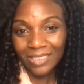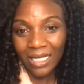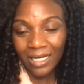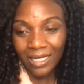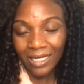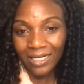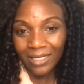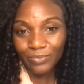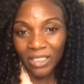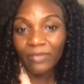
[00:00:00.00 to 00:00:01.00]

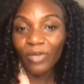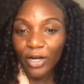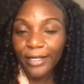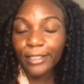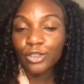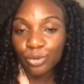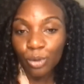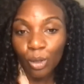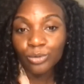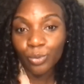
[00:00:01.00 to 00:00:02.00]
in a very
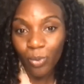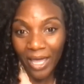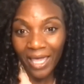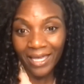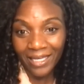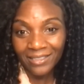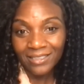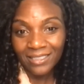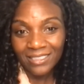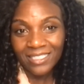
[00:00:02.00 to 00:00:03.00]
controlled way
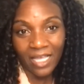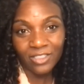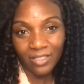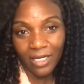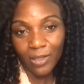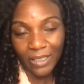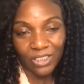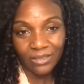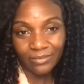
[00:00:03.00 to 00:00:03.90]
to answer that question.